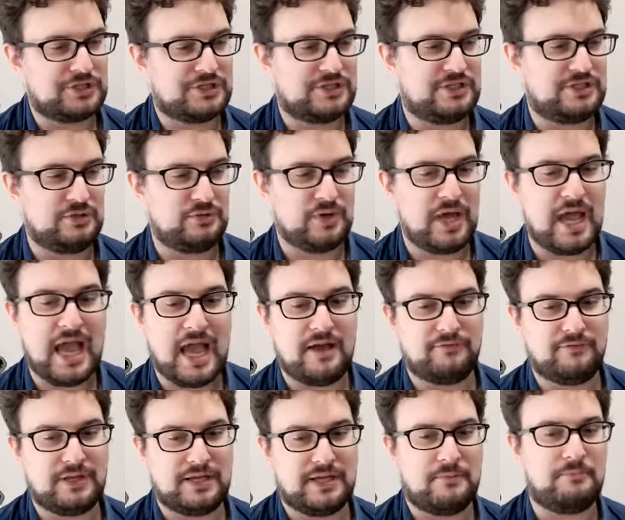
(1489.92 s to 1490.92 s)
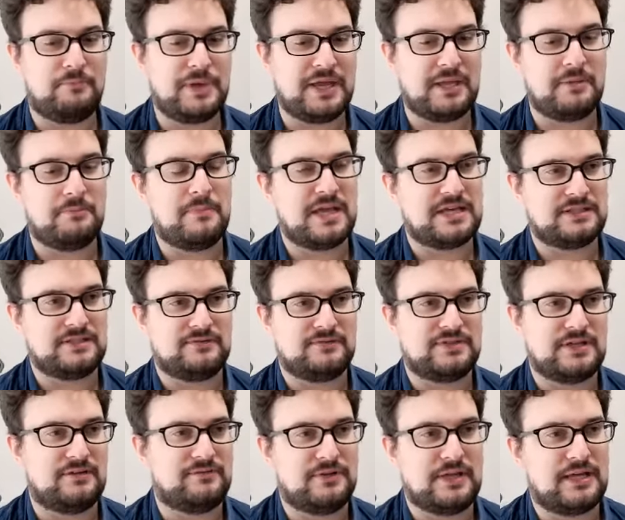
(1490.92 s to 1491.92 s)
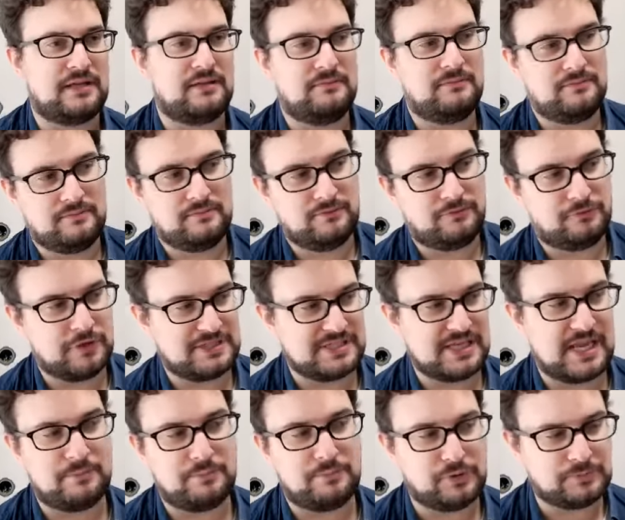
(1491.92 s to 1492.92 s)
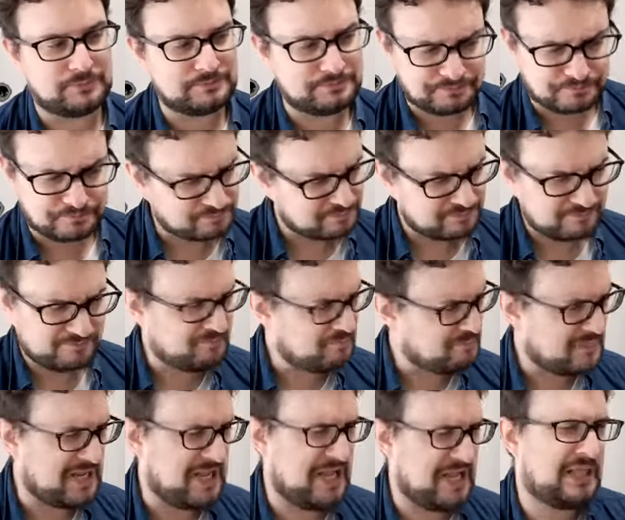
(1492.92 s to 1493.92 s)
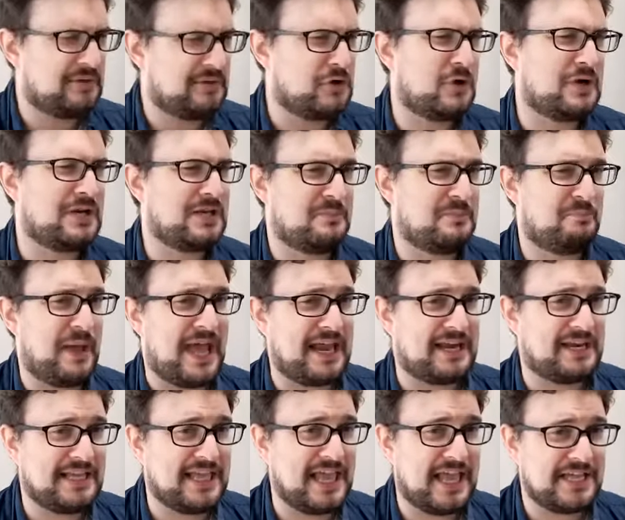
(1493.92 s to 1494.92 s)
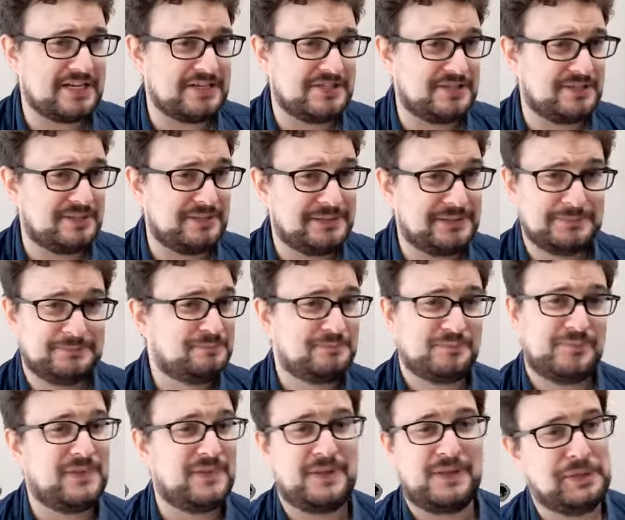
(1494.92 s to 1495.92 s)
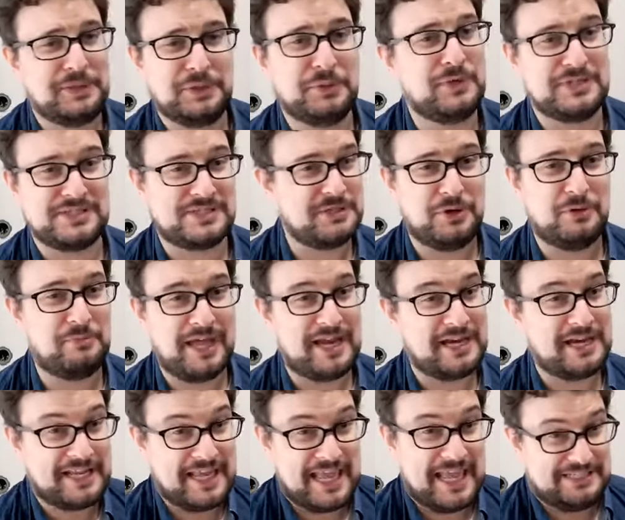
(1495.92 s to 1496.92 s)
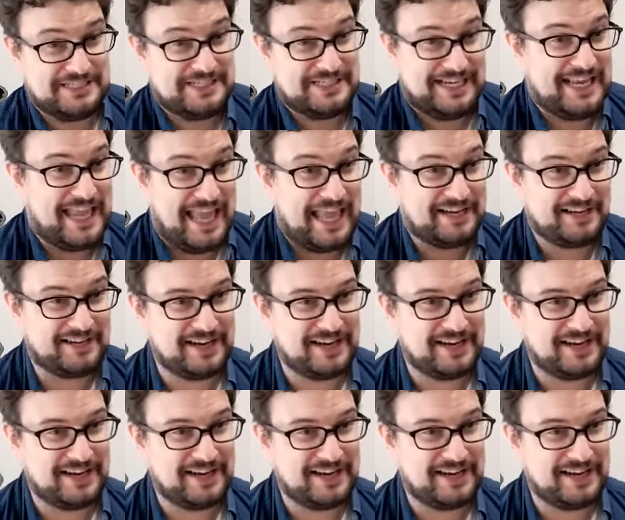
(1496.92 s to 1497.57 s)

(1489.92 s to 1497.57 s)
to have like a big mix of stuff. Like, for example, I love going to the batting cage. There wasn't no batting cage in Canada.